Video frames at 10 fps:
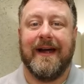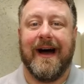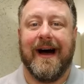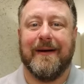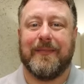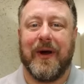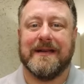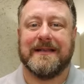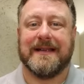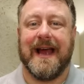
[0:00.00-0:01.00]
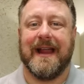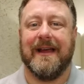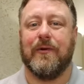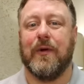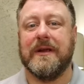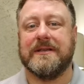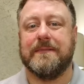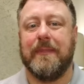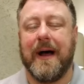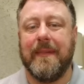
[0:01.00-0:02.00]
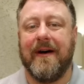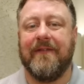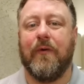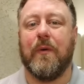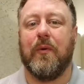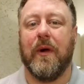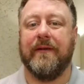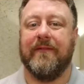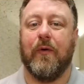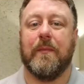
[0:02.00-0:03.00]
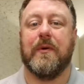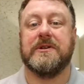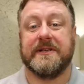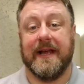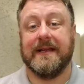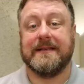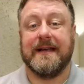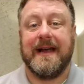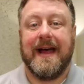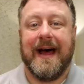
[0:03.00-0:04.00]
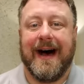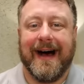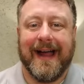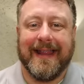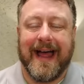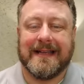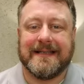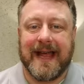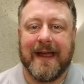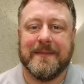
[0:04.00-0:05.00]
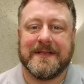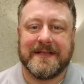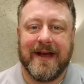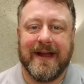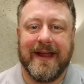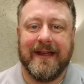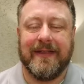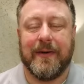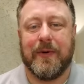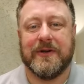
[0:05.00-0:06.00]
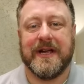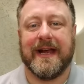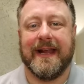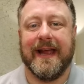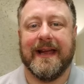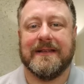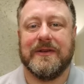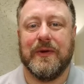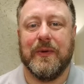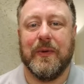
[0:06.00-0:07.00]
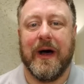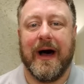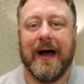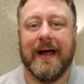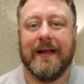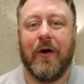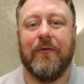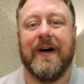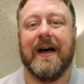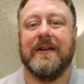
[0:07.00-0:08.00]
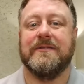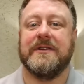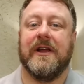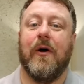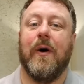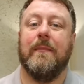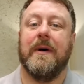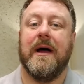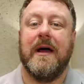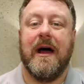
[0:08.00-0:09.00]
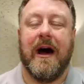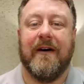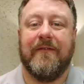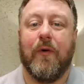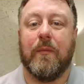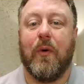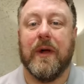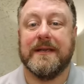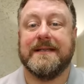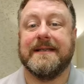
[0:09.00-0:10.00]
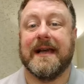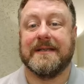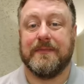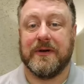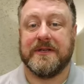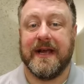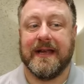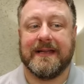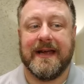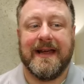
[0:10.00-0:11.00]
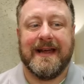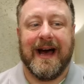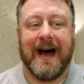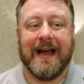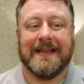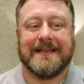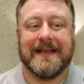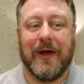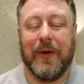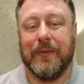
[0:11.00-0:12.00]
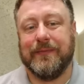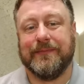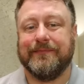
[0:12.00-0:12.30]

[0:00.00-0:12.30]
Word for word: Uh, prices had increased by about 4.4%. Uh, in that same study, they're projecting it to uh, home values to go up 4.6%. Uh, uh, so